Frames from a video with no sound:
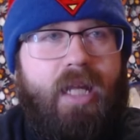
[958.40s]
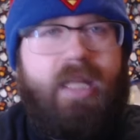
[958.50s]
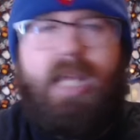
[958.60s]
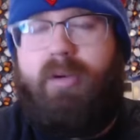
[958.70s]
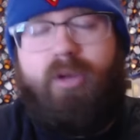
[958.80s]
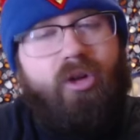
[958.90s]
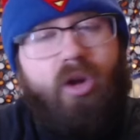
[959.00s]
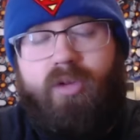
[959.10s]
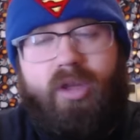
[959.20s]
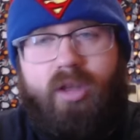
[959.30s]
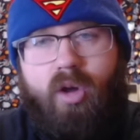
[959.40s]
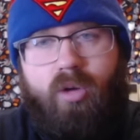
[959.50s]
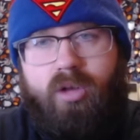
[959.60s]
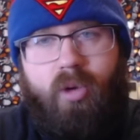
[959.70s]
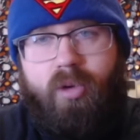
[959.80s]
yeah, you know that the
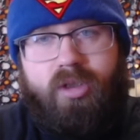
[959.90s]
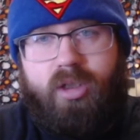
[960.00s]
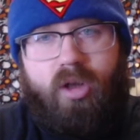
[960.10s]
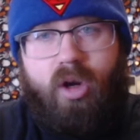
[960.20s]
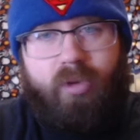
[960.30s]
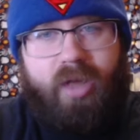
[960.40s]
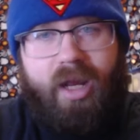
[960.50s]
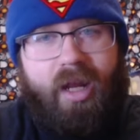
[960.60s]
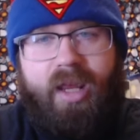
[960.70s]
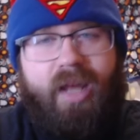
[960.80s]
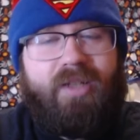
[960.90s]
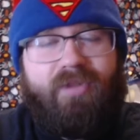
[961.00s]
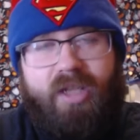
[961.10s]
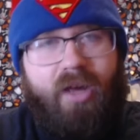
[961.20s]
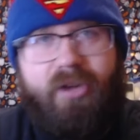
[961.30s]
whole Lois and Clark, where they each have
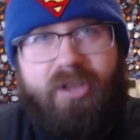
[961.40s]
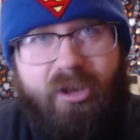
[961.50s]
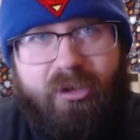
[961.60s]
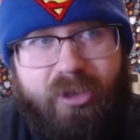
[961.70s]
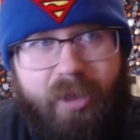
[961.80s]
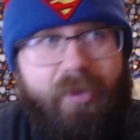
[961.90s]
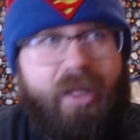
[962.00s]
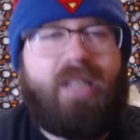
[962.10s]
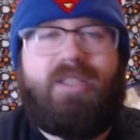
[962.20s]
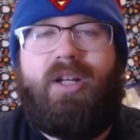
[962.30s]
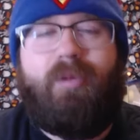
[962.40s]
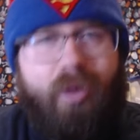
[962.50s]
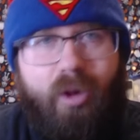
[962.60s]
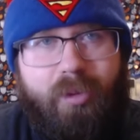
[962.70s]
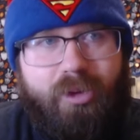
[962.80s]
to tell each other something, it's going to
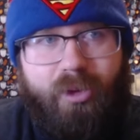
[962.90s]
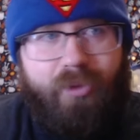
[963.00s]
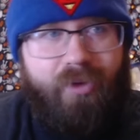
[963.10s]
blow up into a